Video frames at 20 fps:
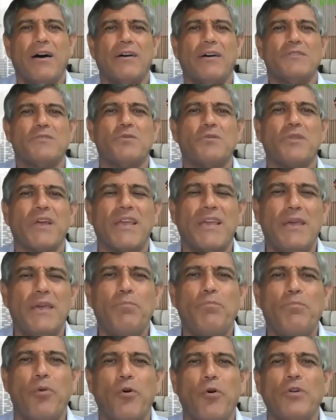So the
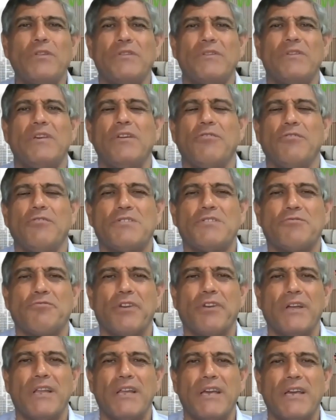key point here is
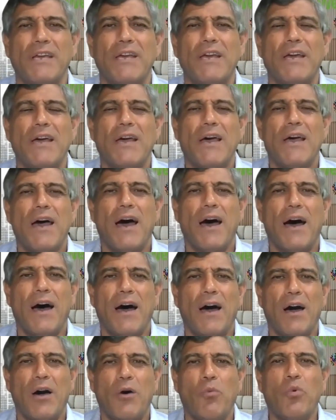really
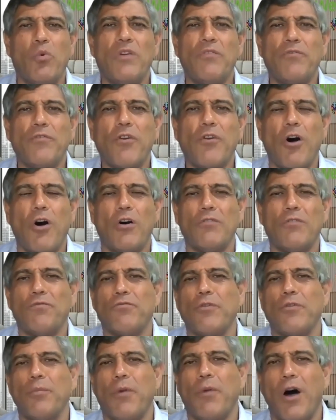we've gone
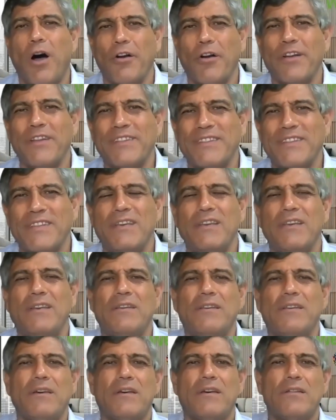from
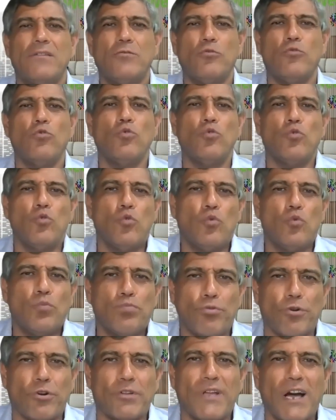R&D to
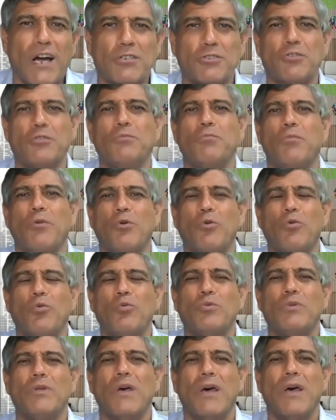production
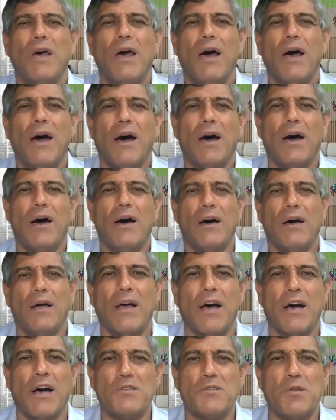mode.
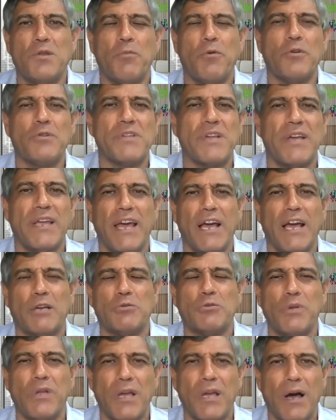Customers can
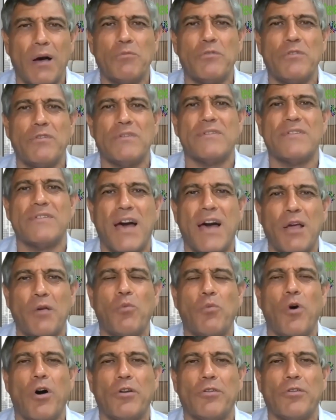actually come to
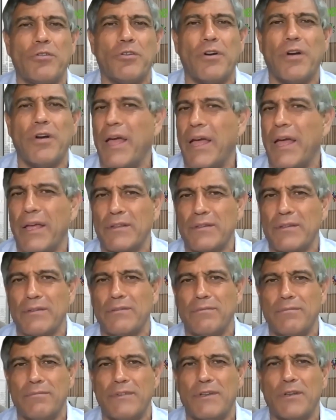Skywater and
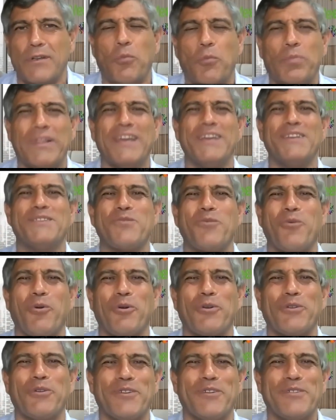place
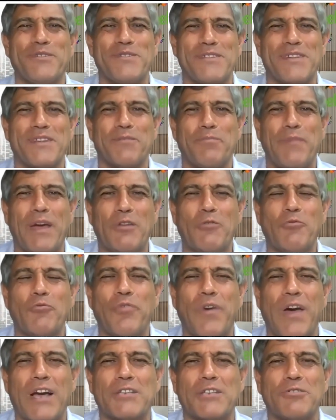orders and
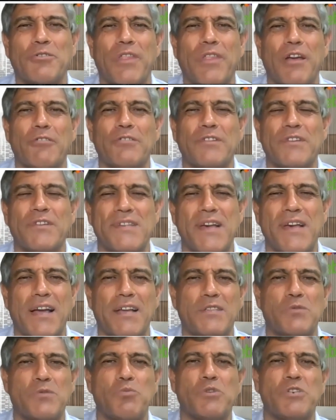manufacture their
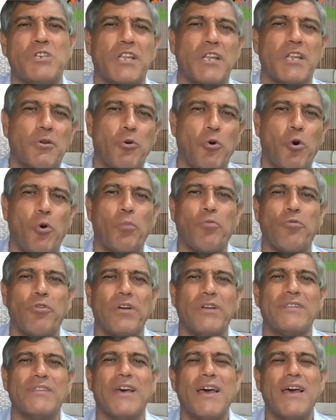designs, which will incorporate